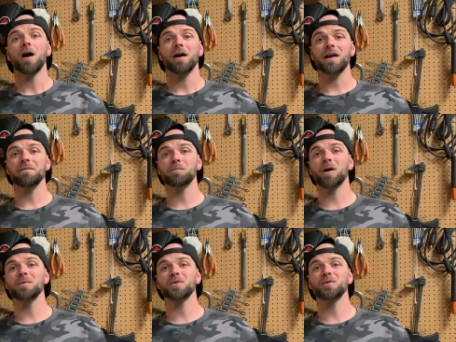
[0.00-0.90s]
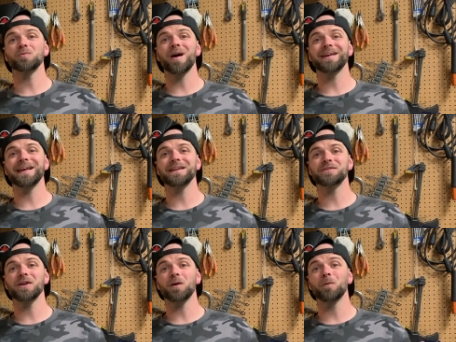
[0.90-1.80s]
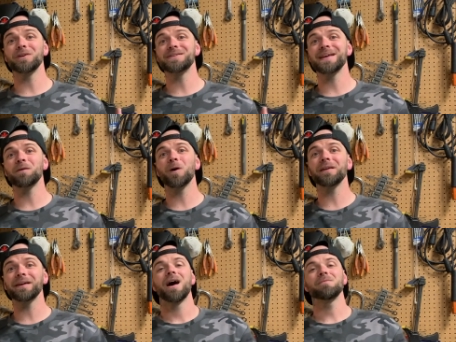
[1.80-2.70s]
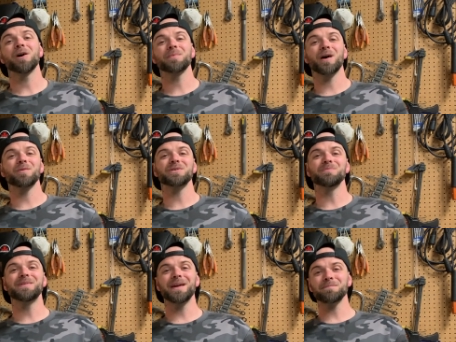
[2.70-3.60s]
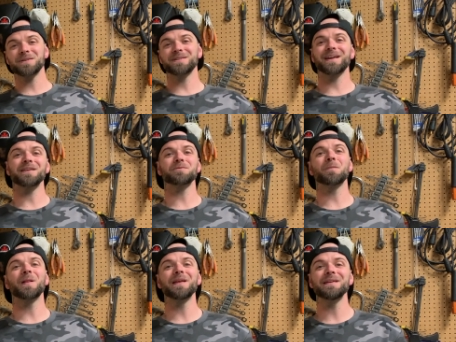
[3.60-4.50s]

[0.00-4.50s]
Are you having problems with your rod getting stuck when you're TIG welding? I'm gonna help you out with some tips to get some clean